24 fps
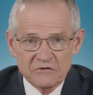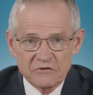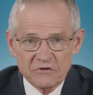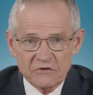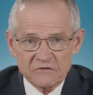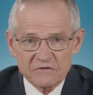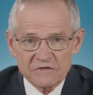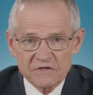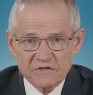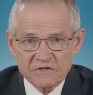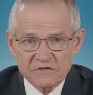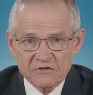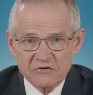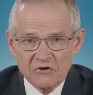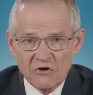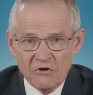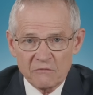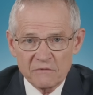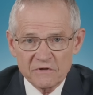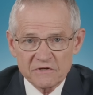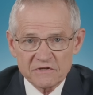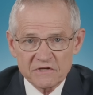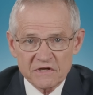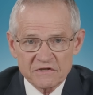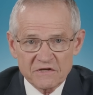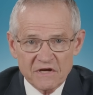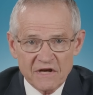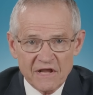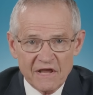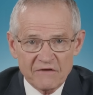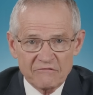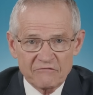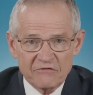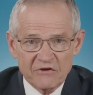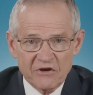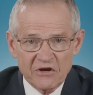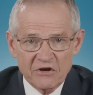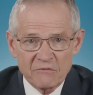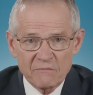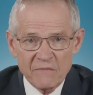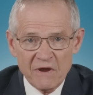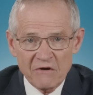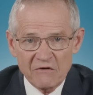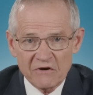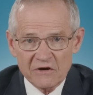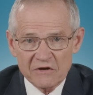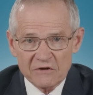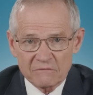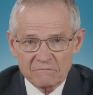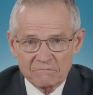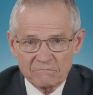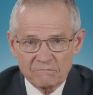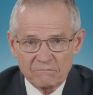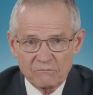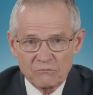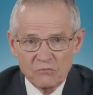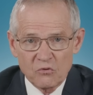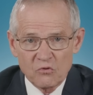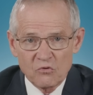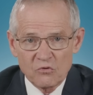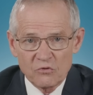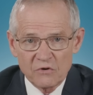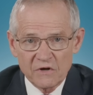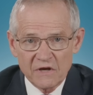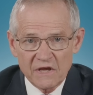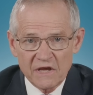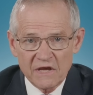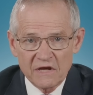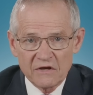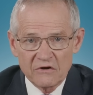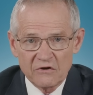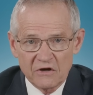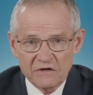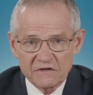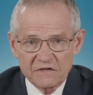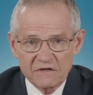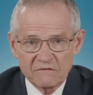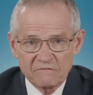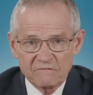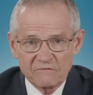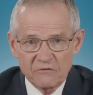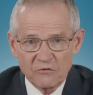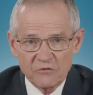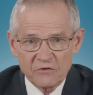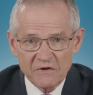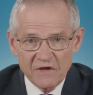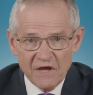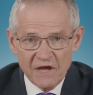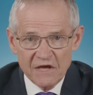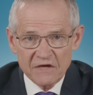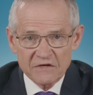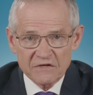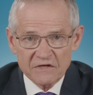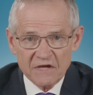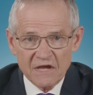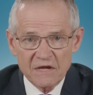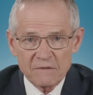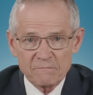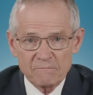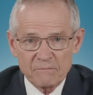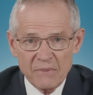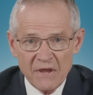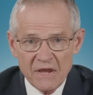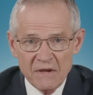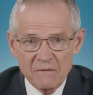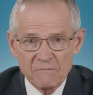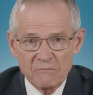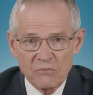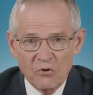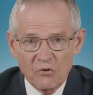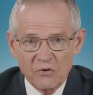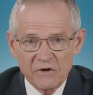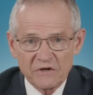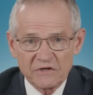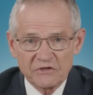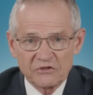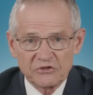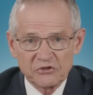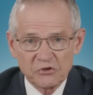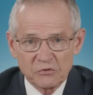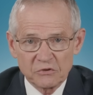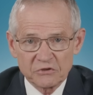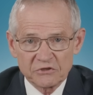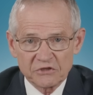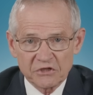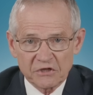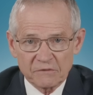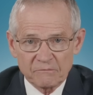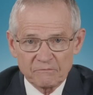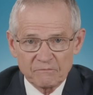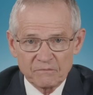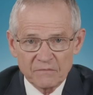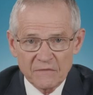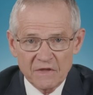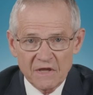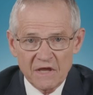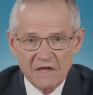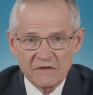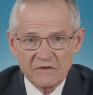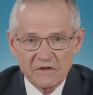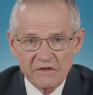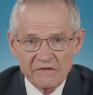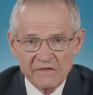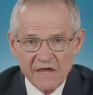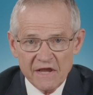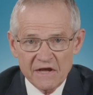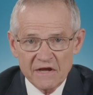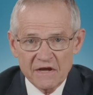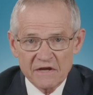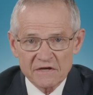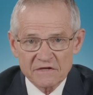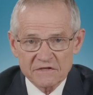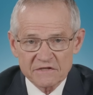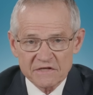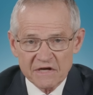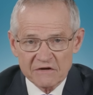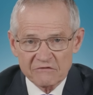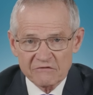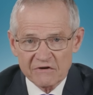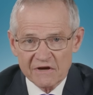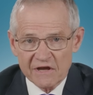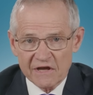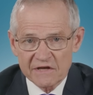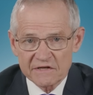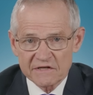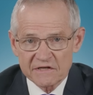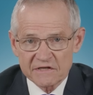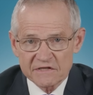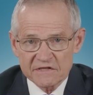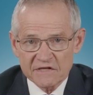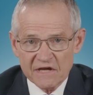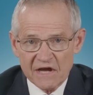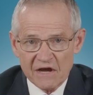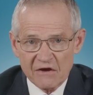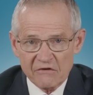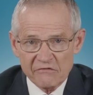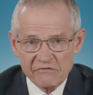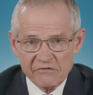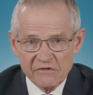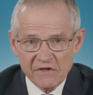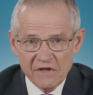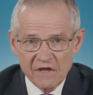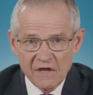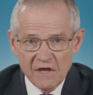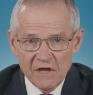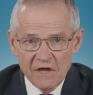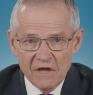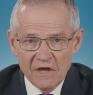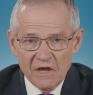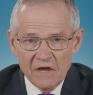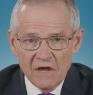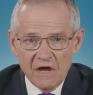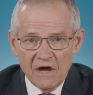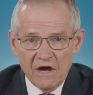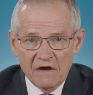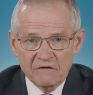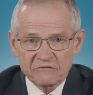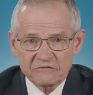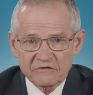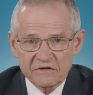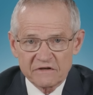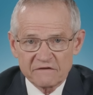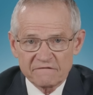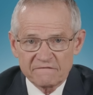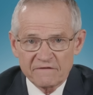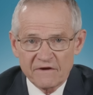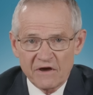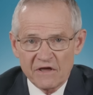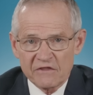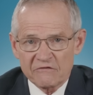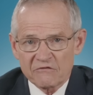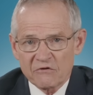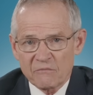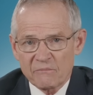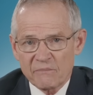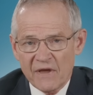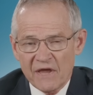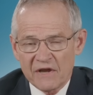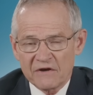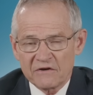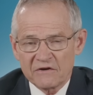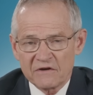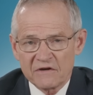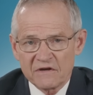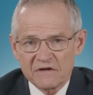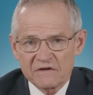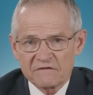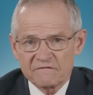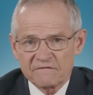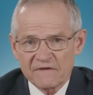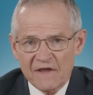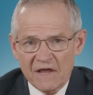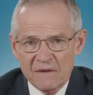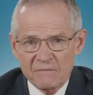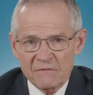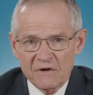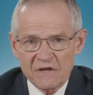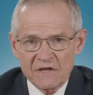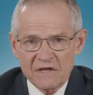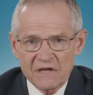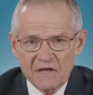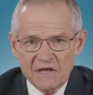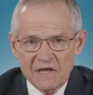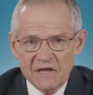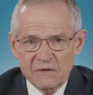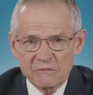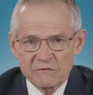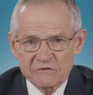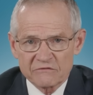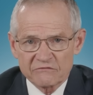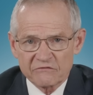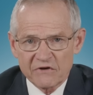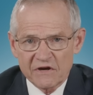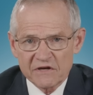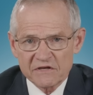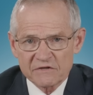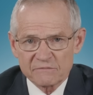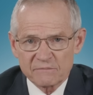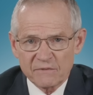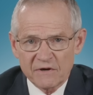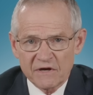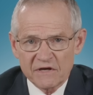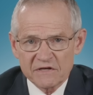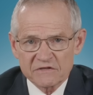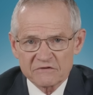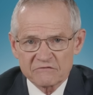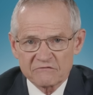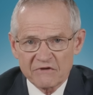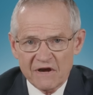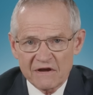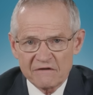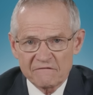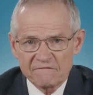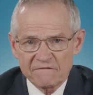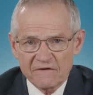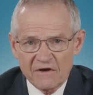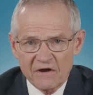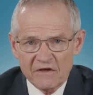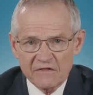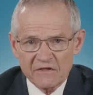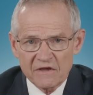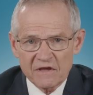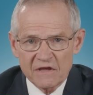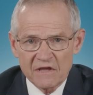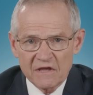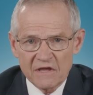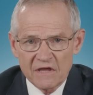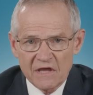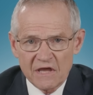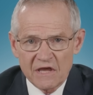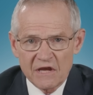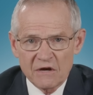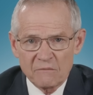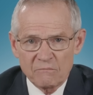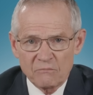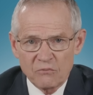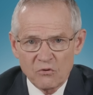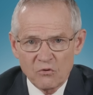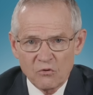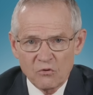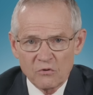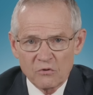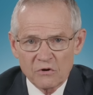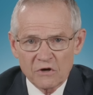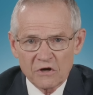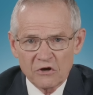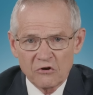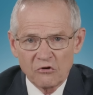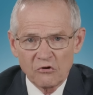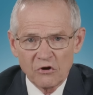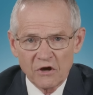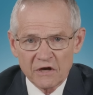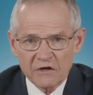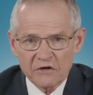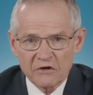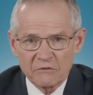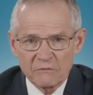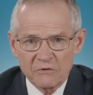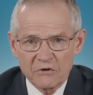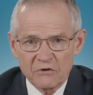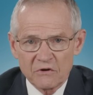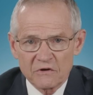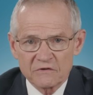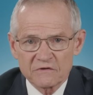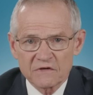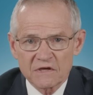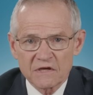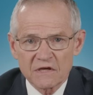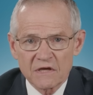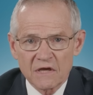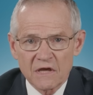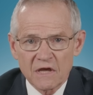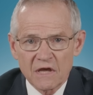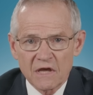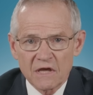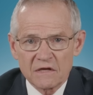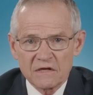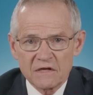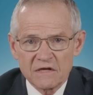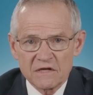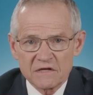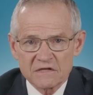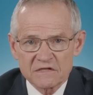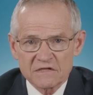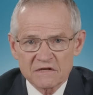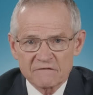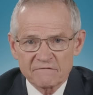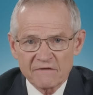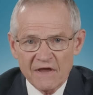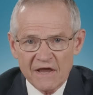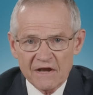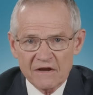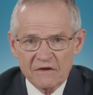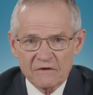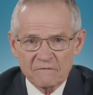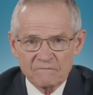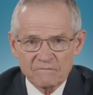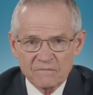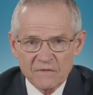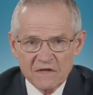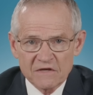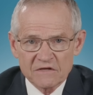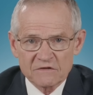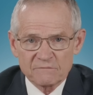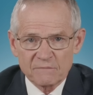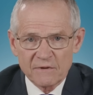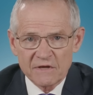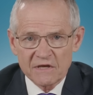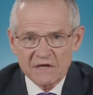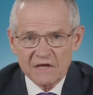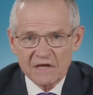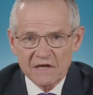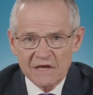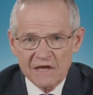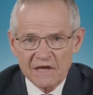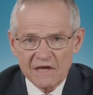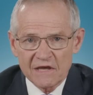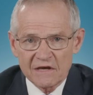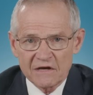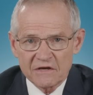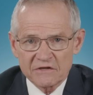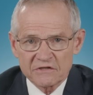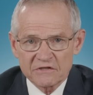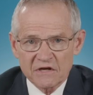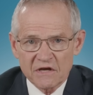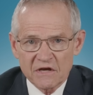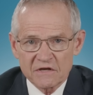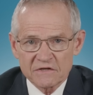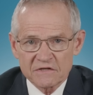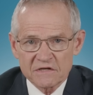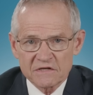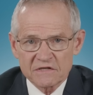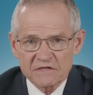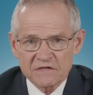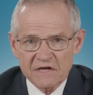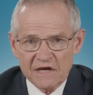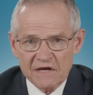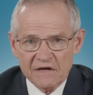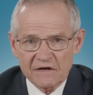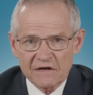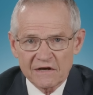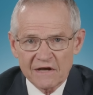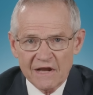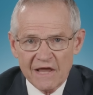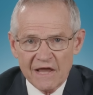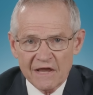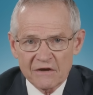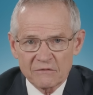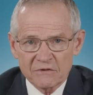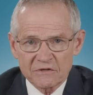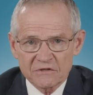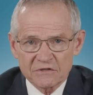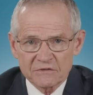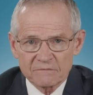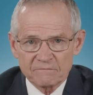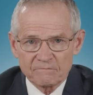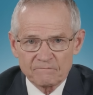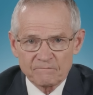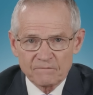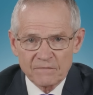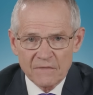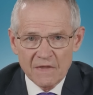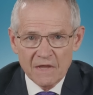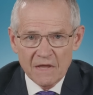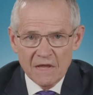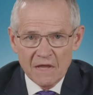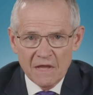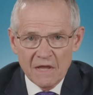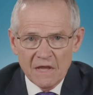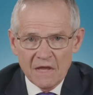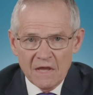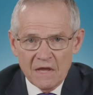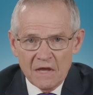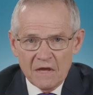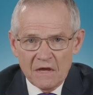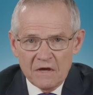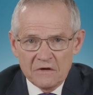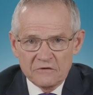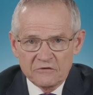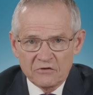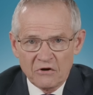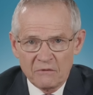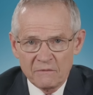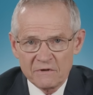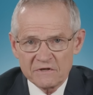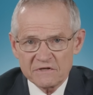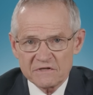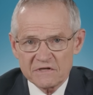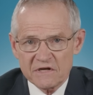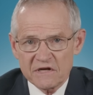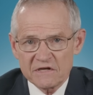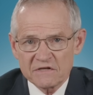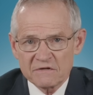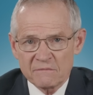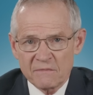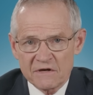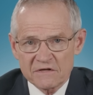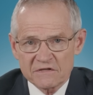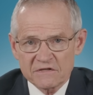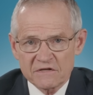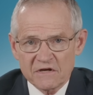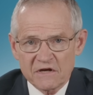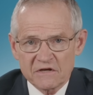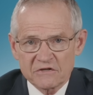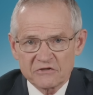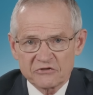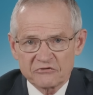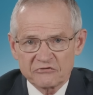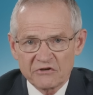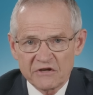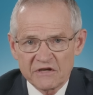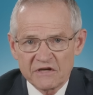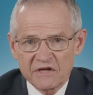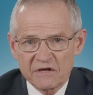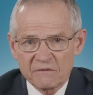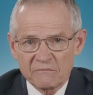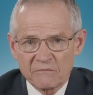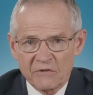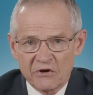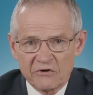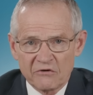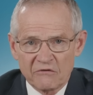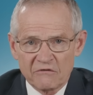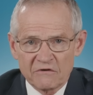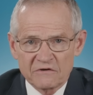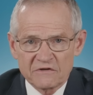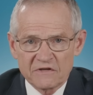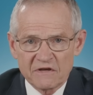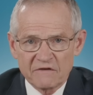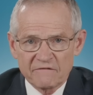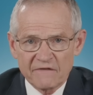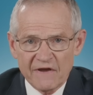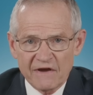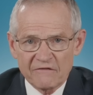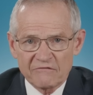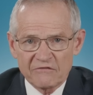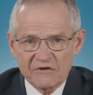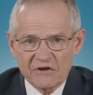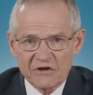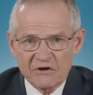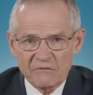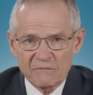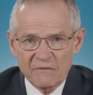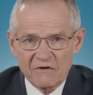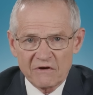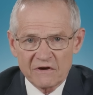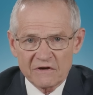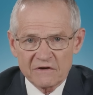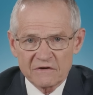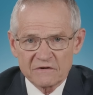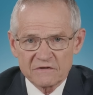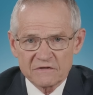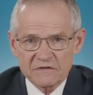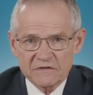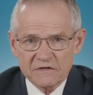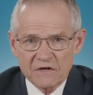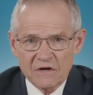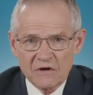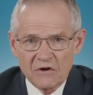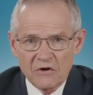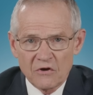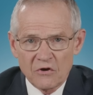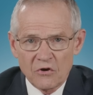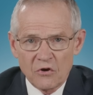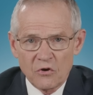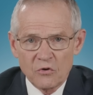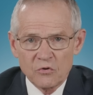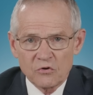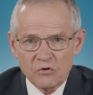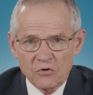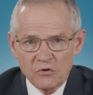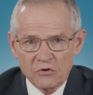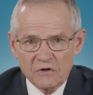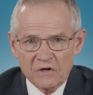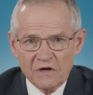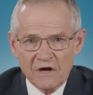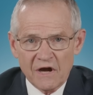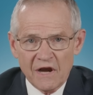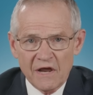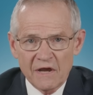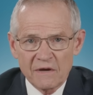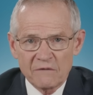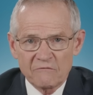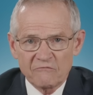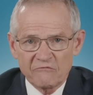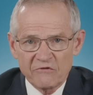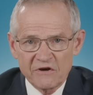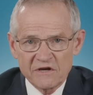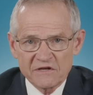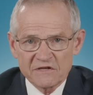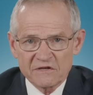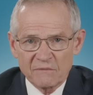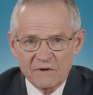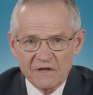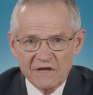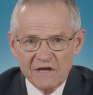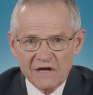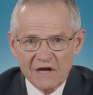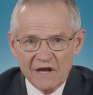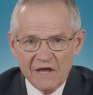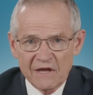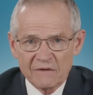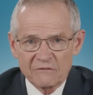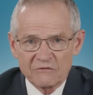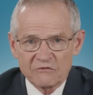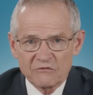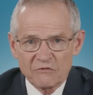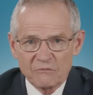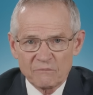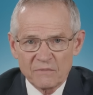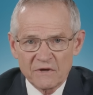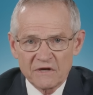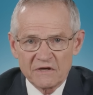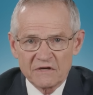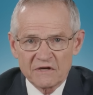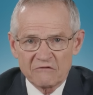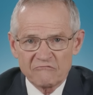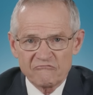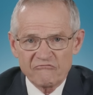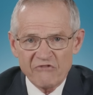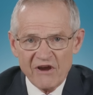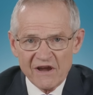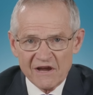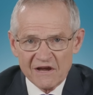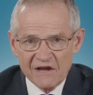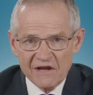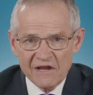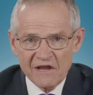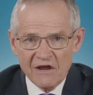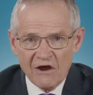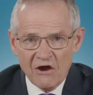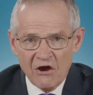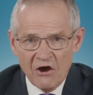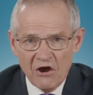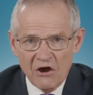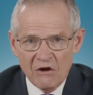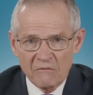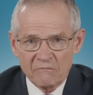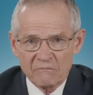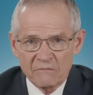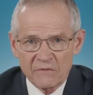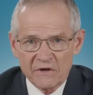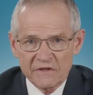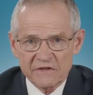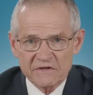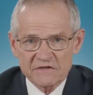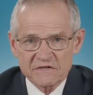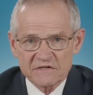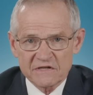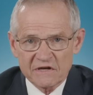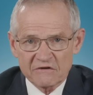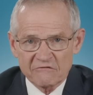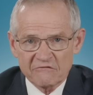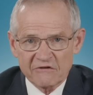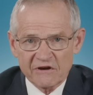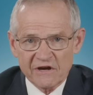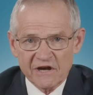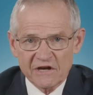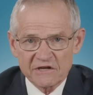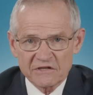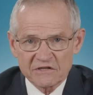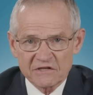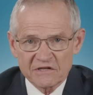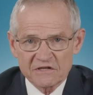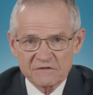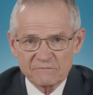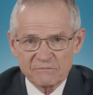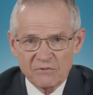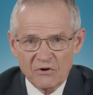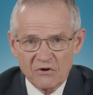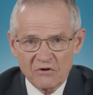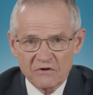Justice Thomas is an African-American born in 1948 in Pinpoint, Georgia, in the then segregated South. After his father abandoned his family, he was raised by his grandfather in a poor Gullah community near Savannah, speaking English as his second language. Thomas is amongst a shrinking minority of African-Americans who could reasonably claim to have been directly harmed by the segregationist